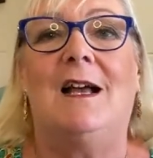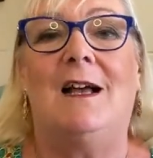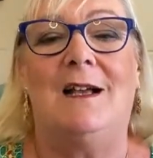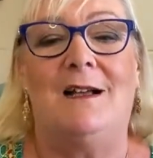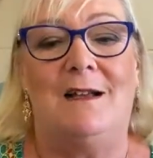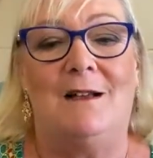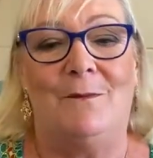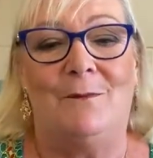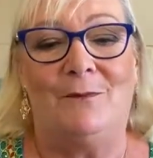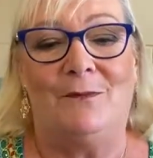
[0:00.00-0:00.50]

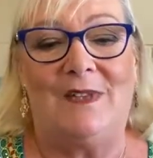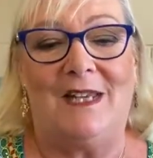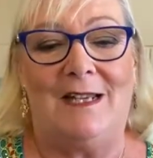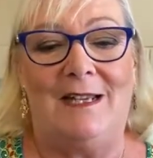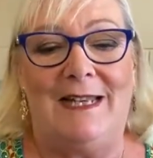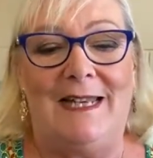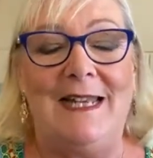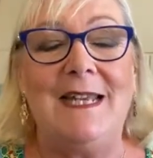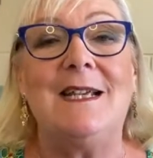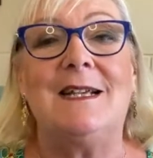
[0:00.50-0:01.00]

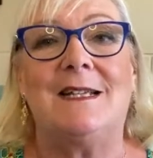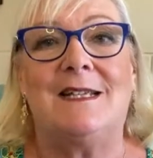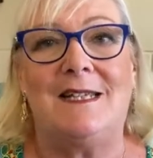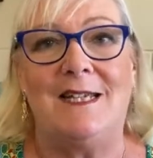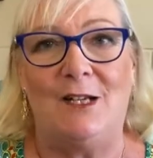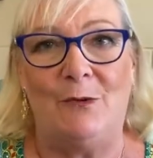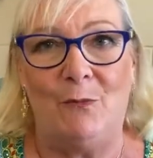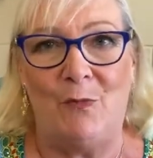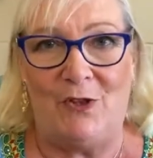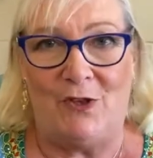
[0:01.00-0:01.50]
linked
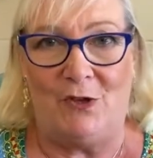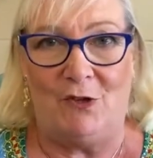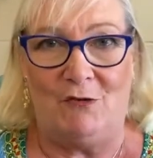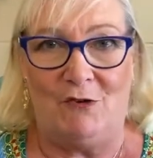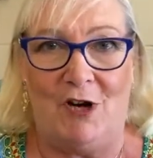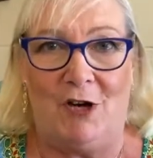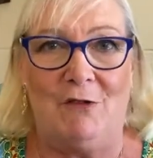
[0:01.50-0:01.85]
in with your